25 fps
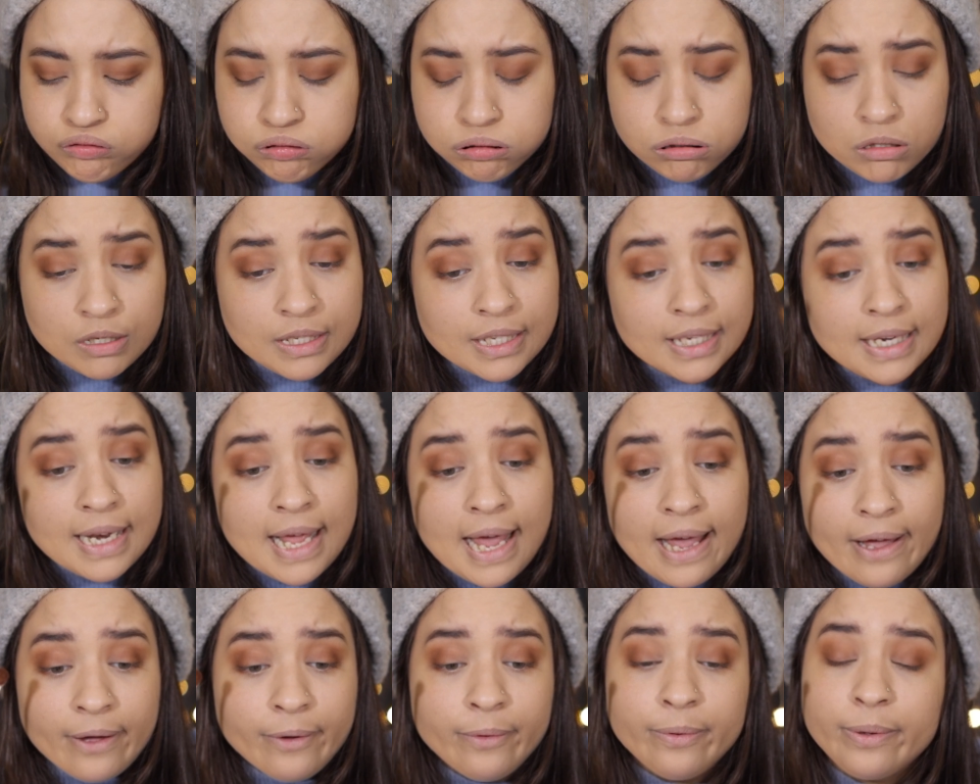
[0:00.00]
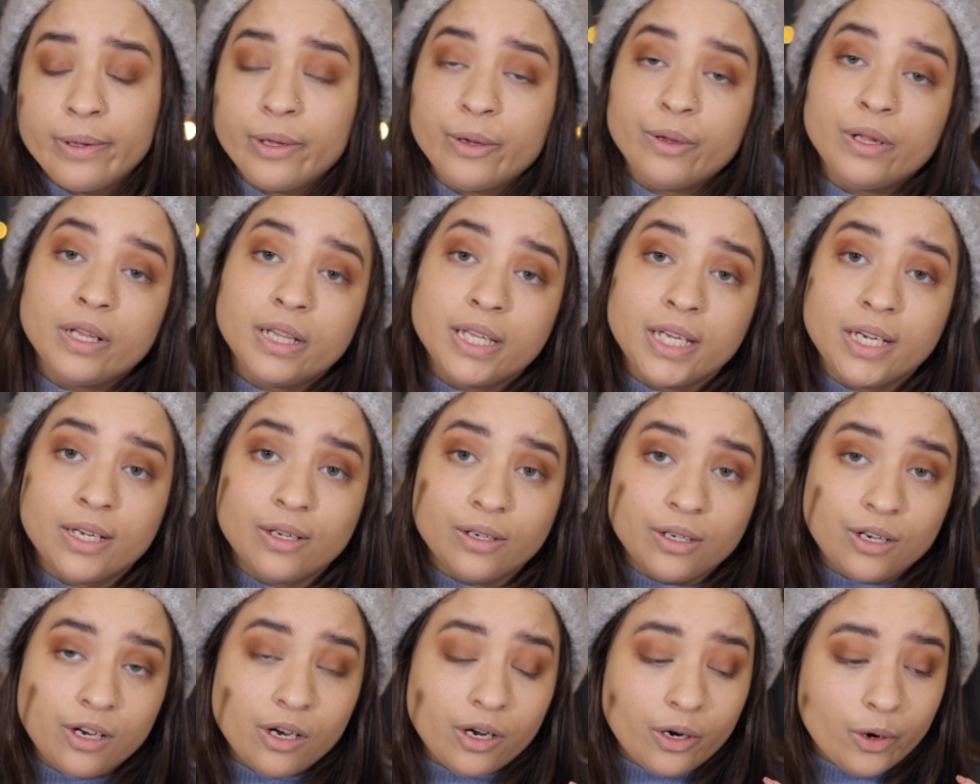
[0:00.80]
So now we only
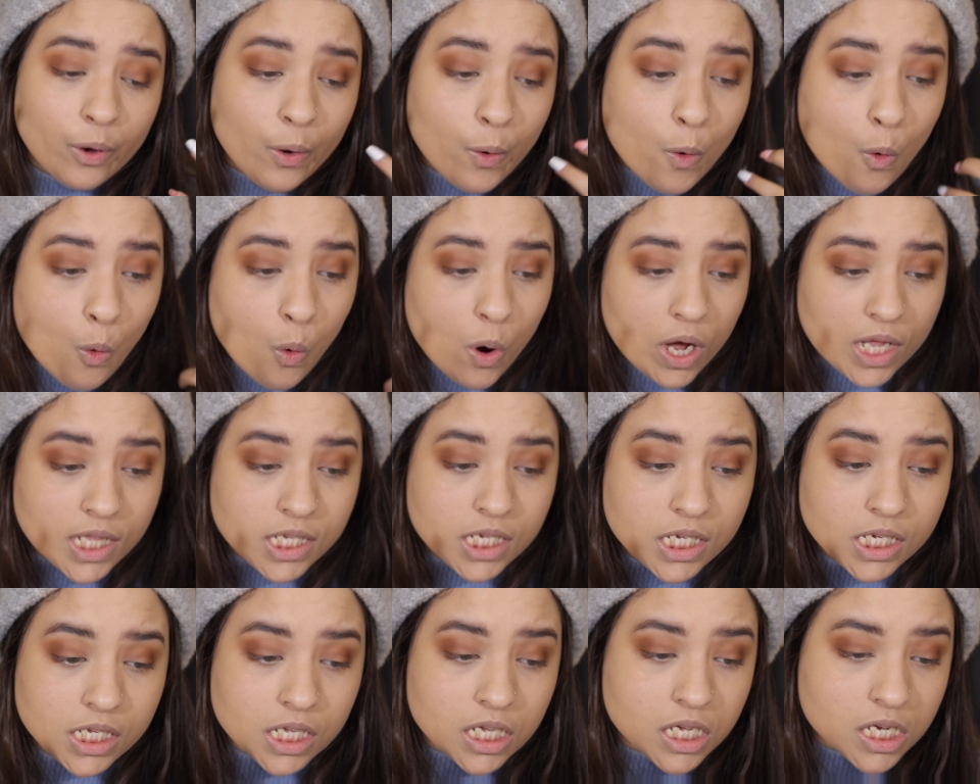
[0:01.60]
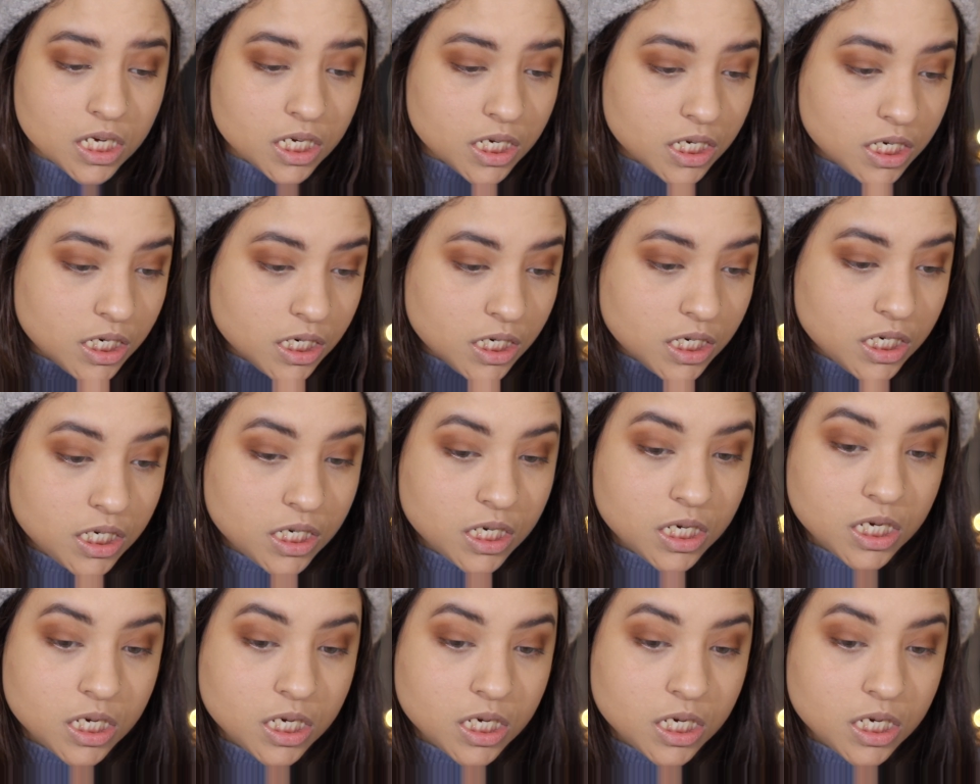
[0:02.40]
got one side.